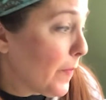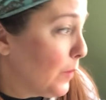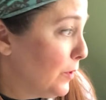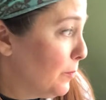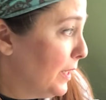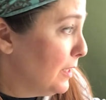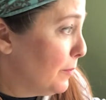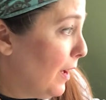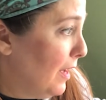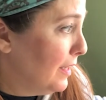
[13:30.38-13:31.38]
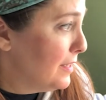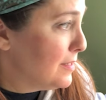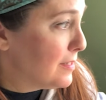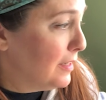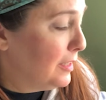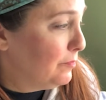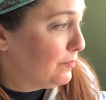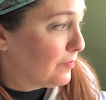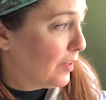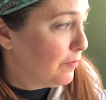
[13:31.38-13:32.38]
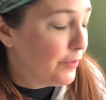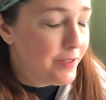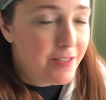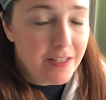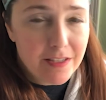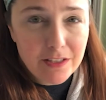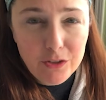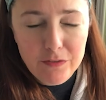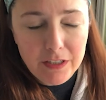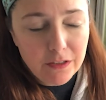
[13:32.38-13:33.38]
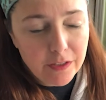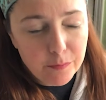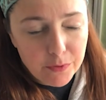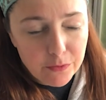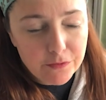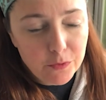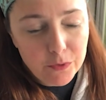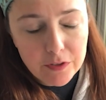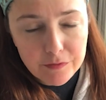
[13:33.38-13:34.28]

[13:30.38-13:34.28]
when you're making pies um, for the season and you've got all that beautiful,